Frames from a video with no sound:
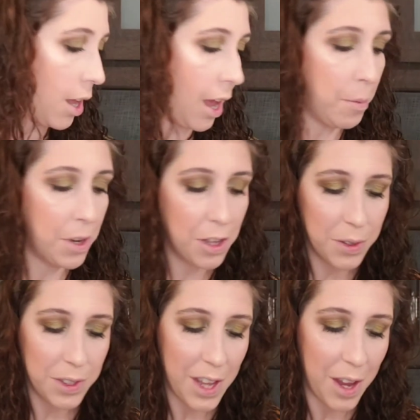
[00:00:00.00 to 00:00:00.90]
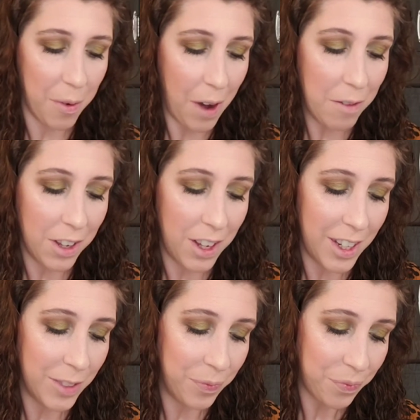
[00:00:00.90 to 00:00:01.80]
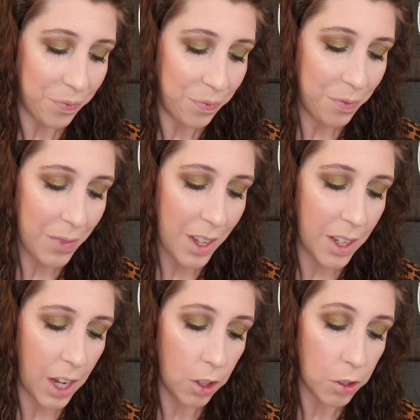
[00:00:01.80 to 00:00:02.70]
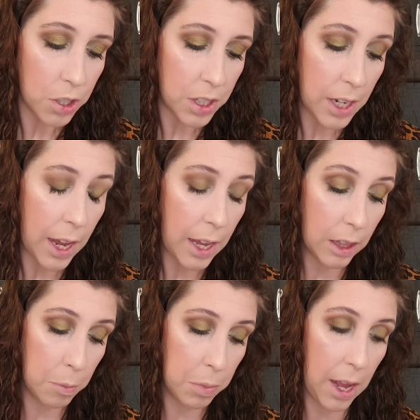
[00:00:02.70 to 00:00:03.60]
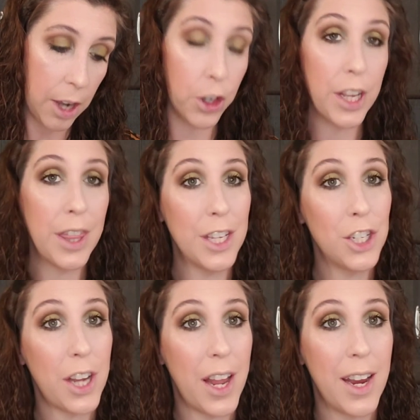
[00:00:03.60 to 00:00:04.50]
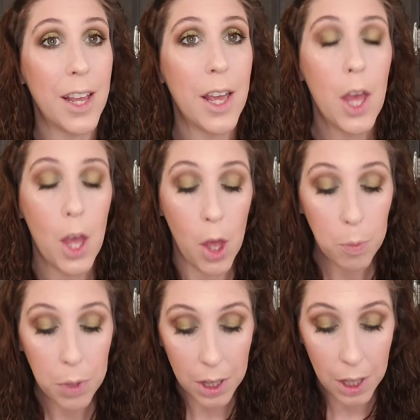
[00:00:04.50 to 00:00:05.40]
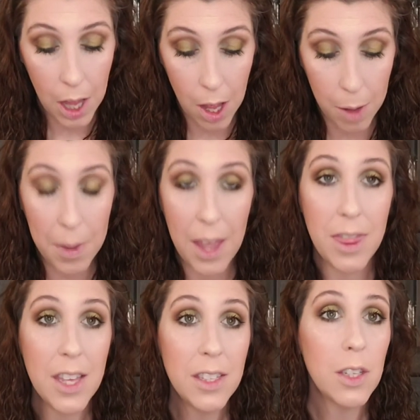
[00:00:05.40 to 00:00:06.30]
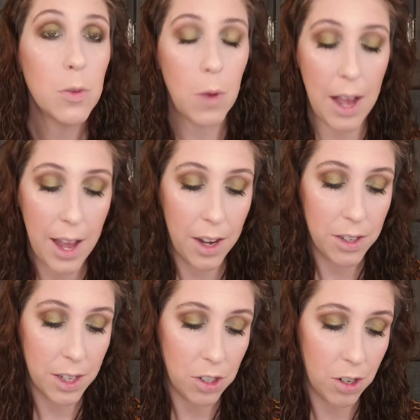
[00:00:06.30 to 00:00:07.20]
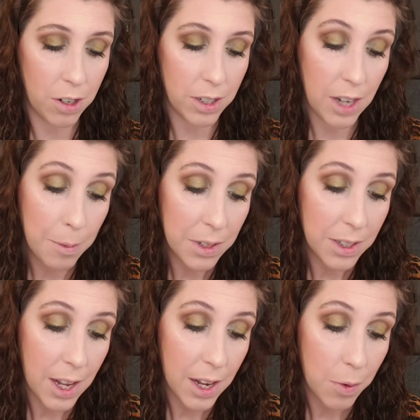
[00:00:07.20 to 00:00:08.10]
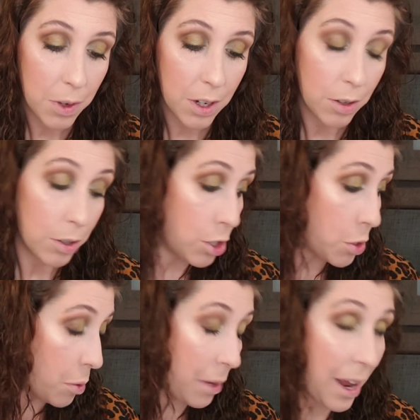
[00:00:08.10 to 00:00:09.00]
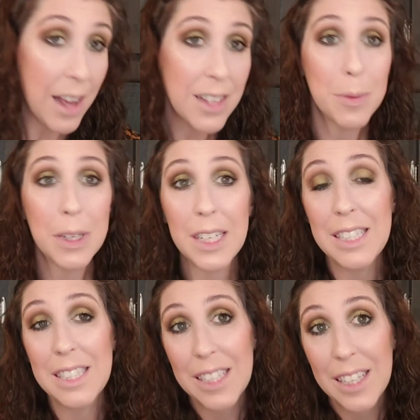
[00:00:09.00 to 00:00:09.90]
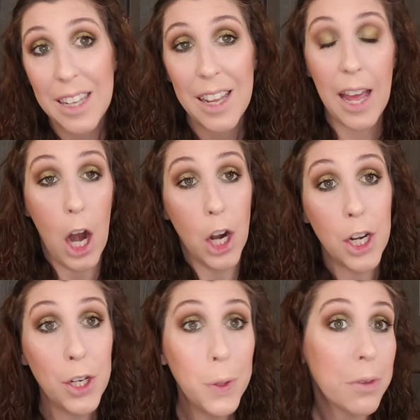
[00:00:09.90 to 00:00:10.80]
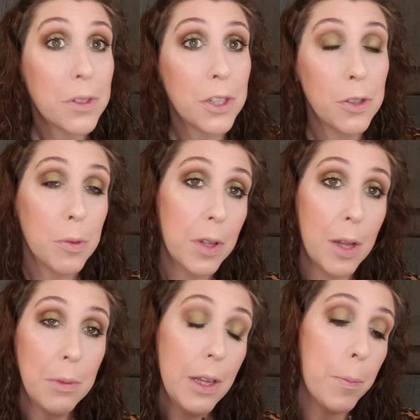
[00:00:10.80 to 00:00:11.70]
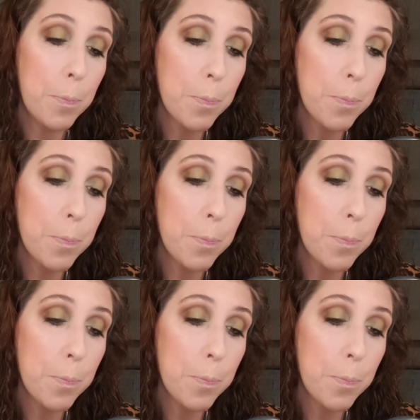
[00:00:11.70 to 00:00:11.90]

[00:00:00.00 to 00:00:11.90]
I'm going to use the Revlon Color Stay Lip Liner in the shade Plum. And this is why I had such a hard time deciding what color to do on my eyes, because I already knew I was going to do a plum lip.